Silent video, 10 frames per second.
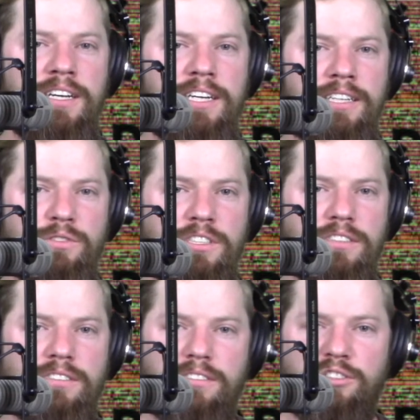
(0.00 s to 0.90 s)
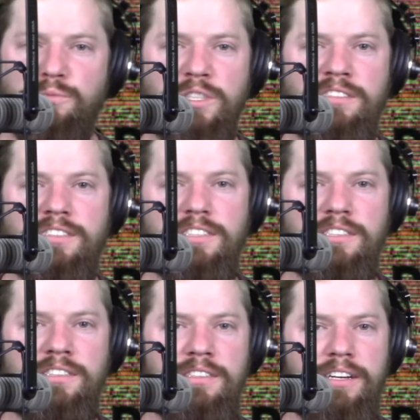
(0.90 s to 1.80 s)
which is spring
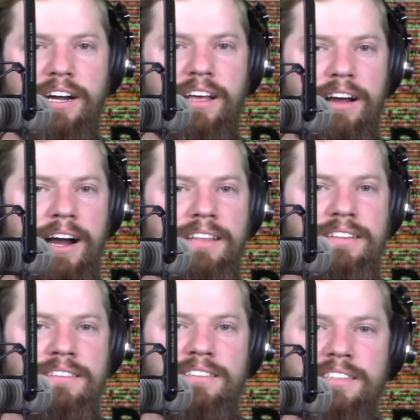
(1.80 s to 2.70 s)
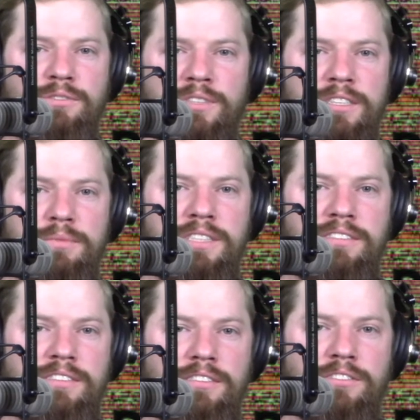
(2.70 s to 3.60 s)
steel. I think that's one of the best
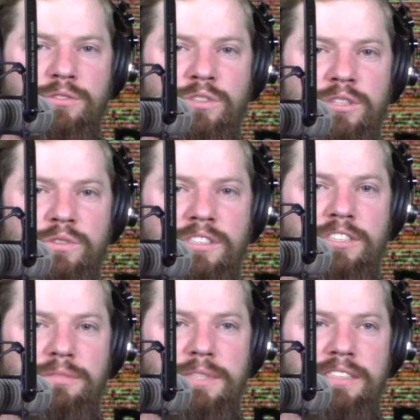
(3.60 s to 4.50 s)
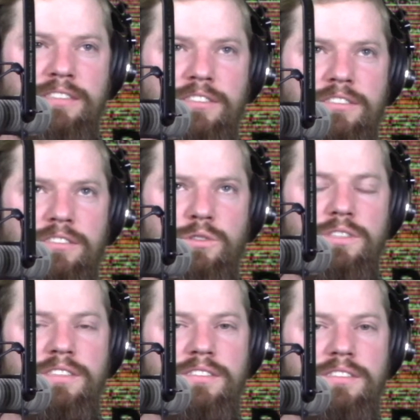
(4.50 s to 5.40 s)
steels to work with, just because it's so
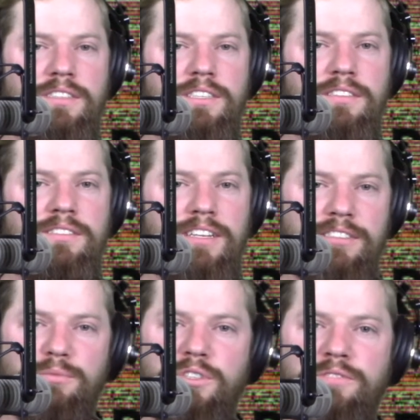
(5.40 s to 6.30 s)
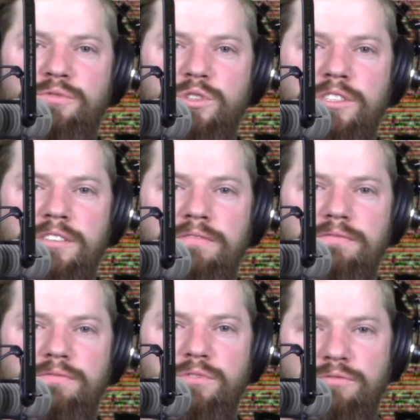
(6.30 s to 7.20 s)
easily accessible for
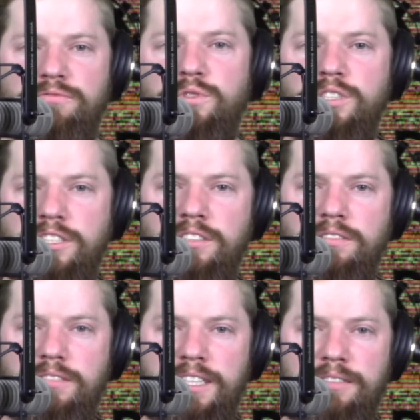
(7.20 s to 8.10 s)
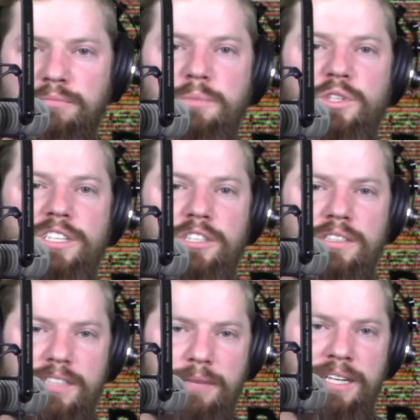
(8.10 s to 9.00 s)
forge people that are
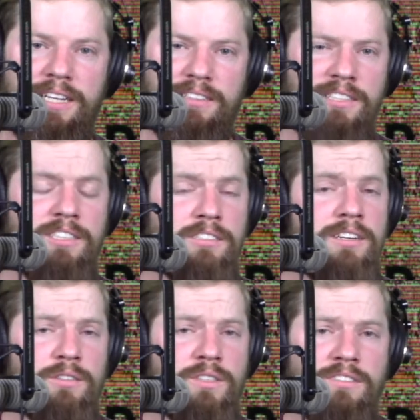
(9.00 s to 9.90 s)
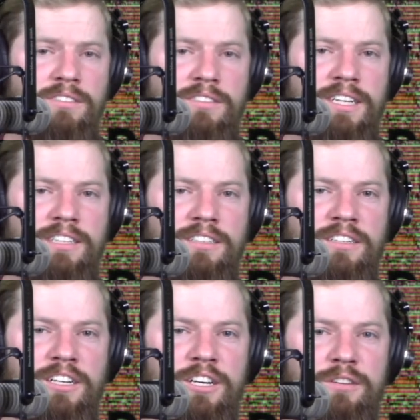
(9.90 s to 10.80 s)
coming out, and then the tolerances are higher.
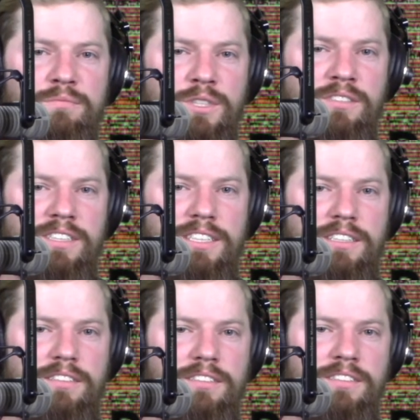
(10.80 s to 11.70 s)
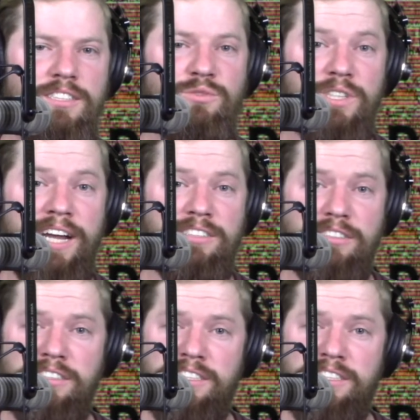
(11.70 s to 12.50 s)
But you said that this one actually takes